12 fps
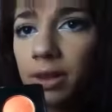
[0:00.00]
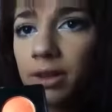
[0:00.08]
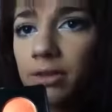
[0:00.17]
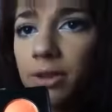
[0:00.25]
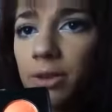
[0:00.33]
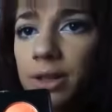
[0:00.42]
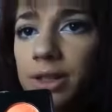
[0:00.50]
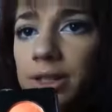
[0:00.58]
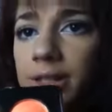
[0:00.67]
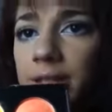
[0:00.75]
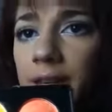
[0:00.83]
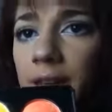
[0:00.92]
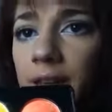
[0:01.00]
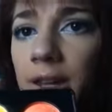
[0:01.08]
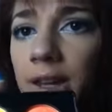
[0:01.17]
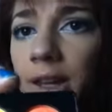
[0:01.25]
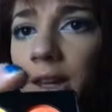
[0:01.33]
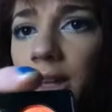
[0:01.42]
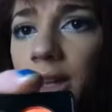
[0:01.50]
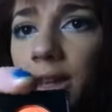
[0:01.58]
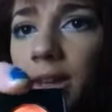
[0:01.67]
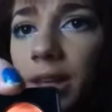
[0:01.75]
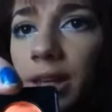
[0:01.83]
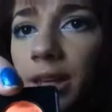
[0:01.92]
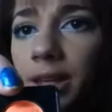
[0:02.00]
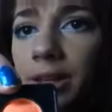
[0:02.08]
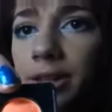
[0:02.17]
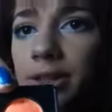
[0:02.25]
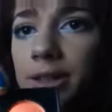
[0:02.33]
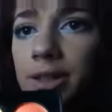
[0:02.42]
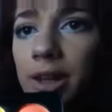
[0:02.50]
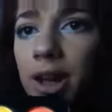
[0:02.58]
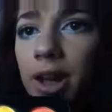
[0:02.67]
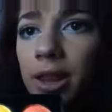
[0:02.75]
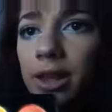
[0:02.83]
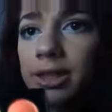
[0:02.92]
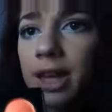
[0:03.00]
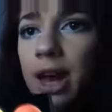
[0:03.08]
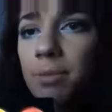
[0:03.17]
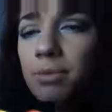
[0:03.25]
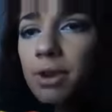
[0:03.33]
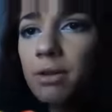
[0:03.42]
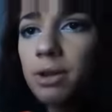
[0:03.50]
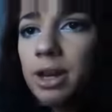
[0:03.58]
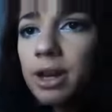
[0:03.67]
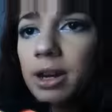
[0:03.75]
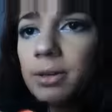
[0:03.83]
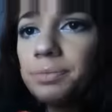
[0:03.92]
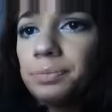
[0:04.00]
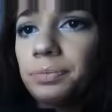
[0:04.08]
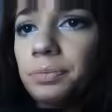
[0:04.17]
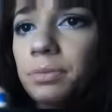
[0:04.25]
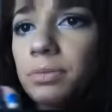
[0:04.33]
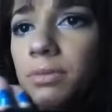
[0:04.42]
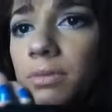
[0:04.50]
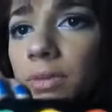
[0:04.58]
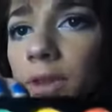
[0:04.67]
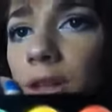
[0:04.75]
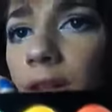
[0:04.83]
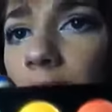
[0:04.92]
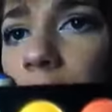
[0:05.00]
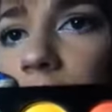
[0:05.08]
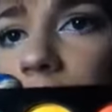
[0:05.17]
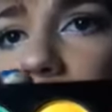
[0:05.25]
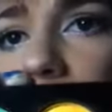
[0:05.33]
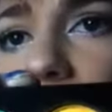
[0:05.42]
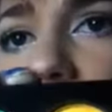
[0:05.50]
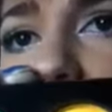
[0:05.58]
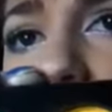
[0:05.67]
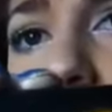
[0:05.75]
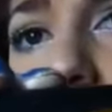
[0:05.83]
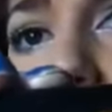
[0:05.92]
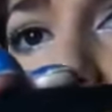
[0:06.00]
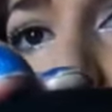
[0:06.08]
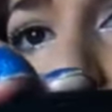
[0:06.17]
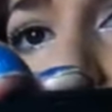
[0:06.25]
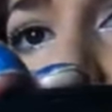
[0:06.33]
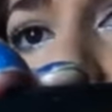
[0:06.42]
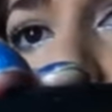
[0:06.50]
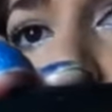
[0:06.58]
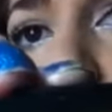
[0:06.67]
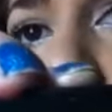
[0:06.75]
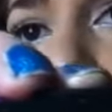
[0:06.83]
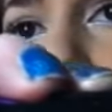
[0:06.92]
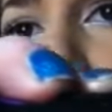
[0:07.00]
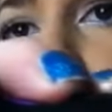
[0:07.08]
if you can see, these, the top row here, they have little speckles. They're like